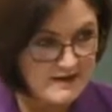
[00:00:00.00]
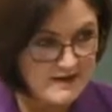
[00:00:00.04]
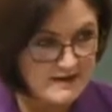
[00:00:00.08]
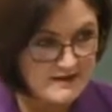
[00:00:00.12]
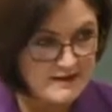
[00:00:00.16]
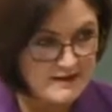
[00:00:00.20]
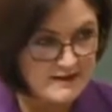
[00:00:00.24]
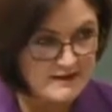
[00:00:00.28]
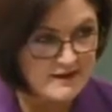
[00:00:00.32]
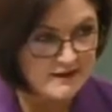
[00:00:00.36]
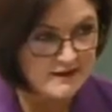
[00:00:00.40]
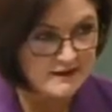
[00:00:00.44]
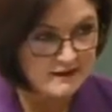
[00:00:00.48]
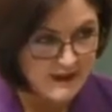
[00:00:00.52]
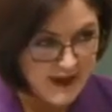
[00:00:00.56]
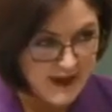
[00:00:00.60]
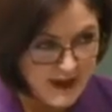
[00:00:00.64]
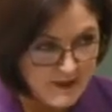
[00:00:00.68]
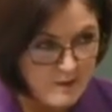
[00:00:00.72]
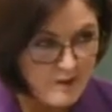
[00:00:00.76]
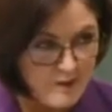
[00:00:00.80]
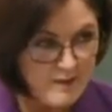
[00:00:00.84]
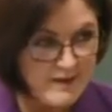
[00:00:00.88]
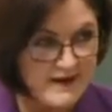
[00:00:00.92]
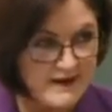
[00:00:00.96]
is that the
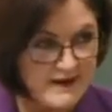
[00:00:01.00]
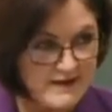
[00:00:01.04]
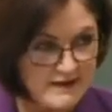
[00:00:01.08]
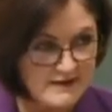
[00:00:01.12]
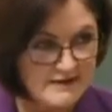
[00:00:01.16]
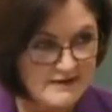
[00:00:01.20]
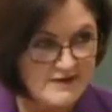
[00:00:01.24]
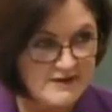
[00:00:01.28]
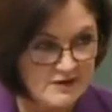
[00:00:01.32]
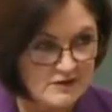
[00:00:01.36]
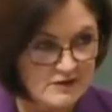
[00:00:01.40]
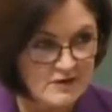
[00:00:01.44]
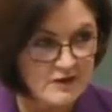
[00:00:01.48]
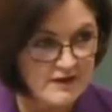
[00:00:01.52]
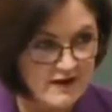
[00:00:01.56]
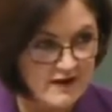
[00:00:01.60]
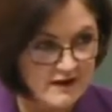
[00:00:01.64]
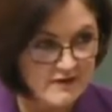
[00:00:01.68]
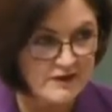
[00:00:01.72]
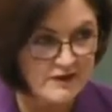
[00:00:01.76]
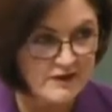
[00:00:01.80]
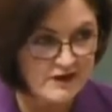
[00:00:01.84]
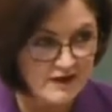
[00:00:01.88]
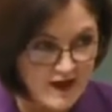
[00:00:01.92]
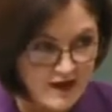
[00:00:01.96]
Labor Party did not
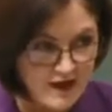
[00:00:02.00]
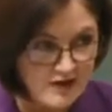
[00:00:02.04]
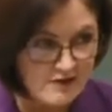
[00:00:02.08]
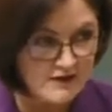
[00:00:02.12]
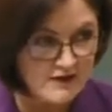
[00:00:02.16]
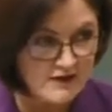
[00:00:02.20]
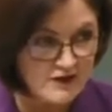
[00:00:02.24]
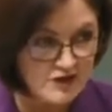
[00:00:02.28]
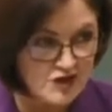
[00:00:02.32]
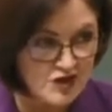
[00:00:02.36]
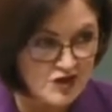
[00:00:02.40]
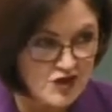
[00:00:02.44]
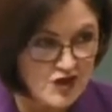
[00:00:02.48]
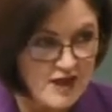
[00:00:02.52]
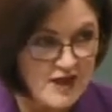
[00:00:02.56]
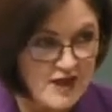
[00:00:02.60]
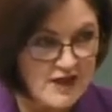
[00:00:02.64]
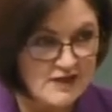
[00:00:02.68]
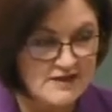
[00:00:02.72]
have the courage